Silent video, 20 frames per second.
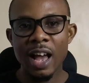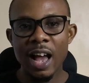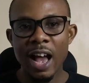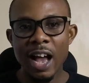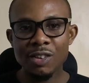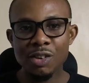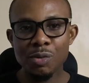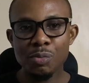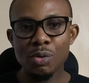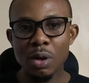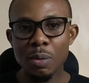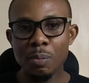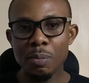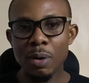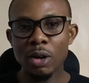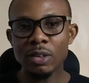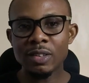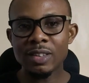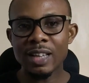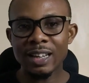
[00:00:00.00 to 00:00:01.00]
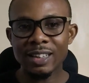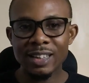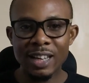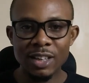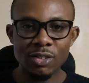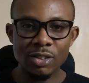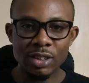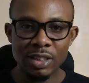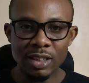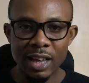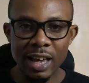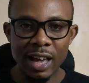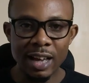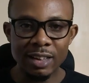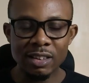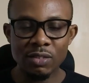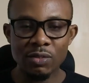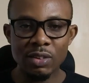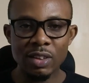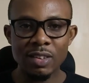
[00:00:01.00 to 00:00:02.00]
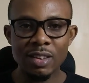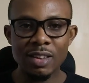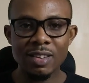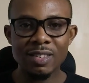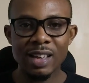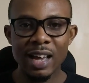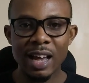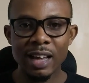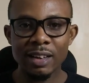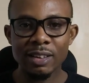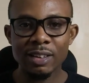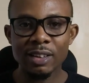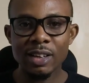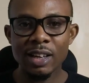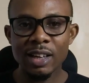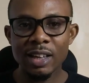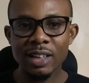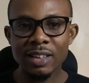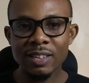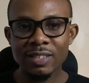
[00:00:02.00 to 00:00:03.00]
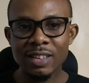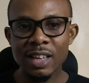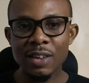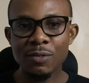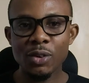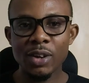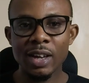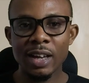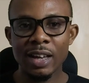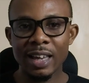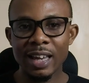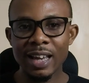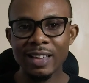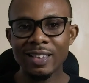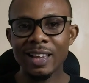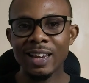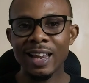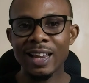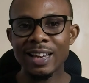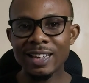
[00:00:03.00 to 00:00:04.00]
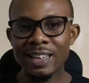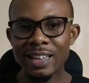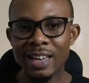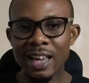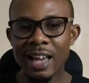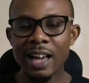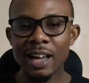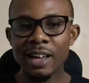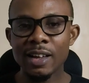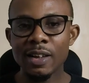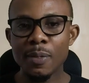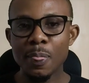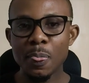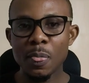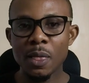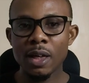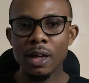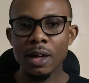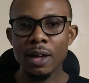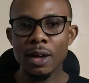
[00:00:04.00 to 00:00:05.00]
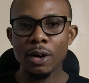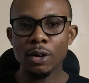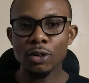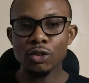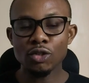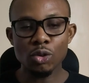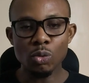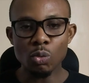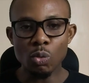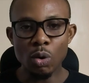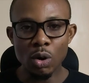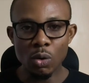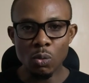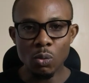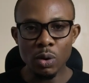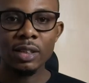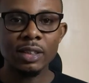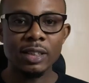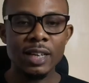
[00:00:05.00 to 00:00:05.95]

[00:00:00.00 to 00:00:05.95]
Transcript: ask people about their day-to-day activities, and see if you can get an idea to work with.